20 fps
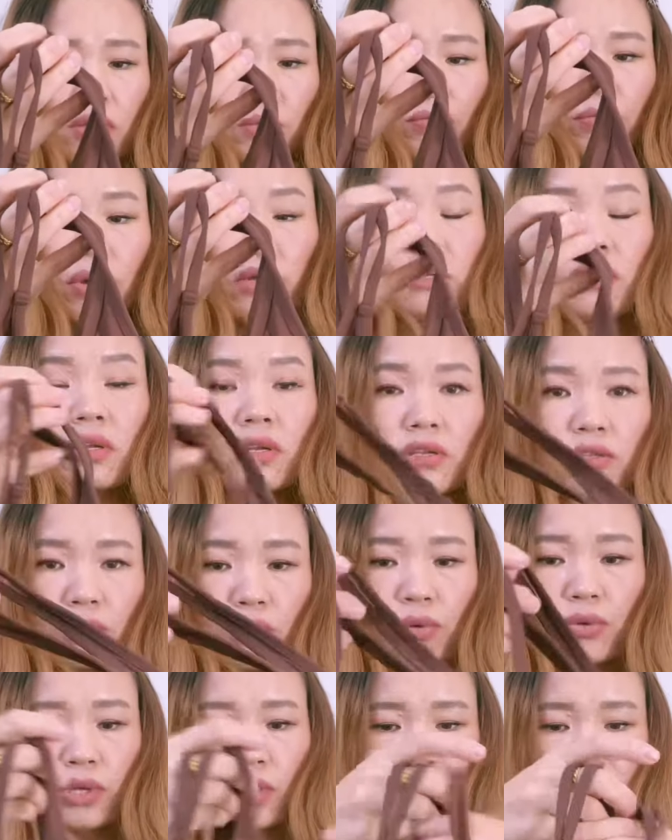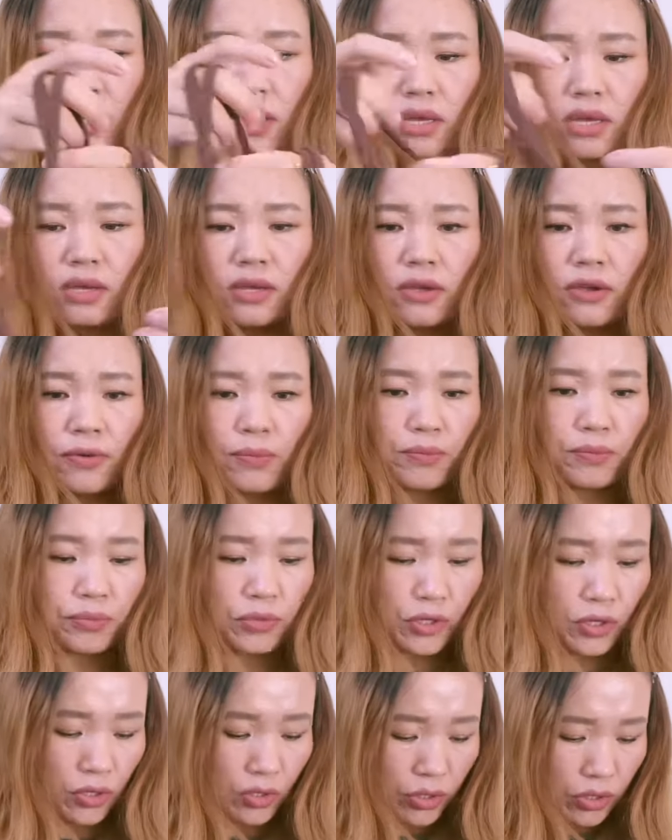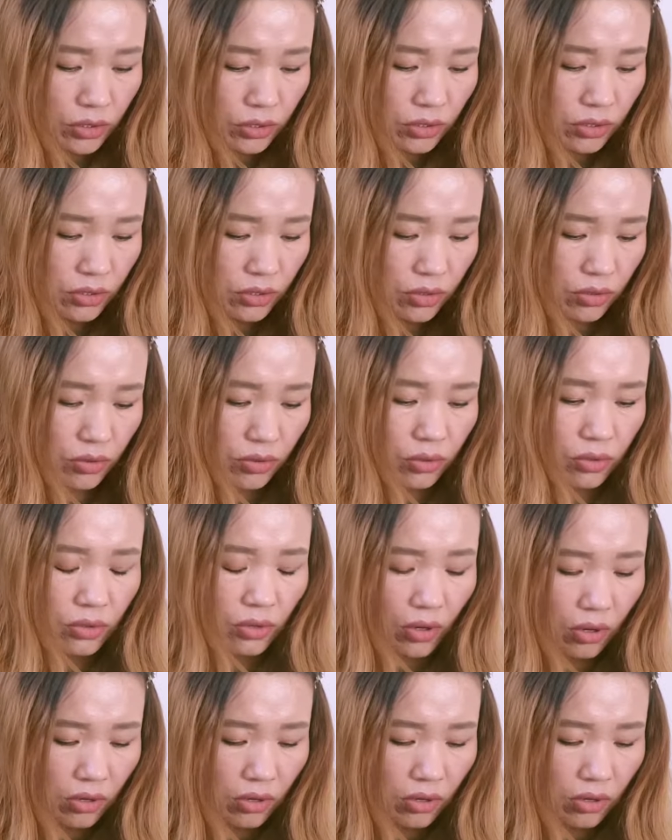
but it's okay so